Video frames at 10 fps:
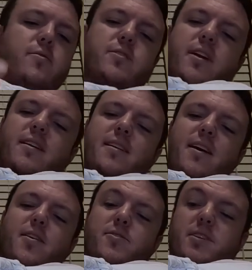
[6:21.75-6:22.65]
there's
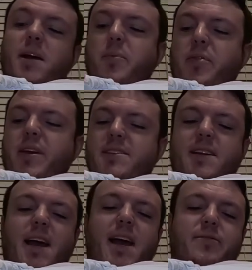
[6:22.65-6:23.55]
a couple things
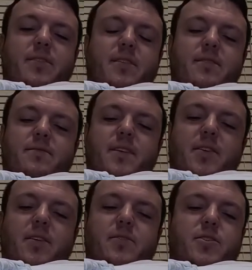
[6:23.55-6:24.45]
that I have to
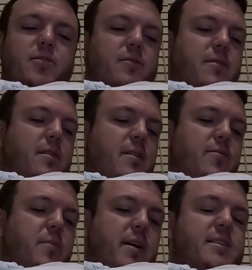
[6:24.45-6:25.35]
figure out too
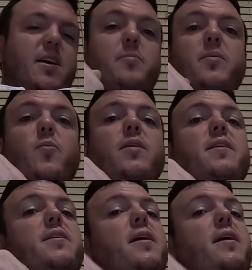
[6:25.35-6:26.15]
for myself. But one of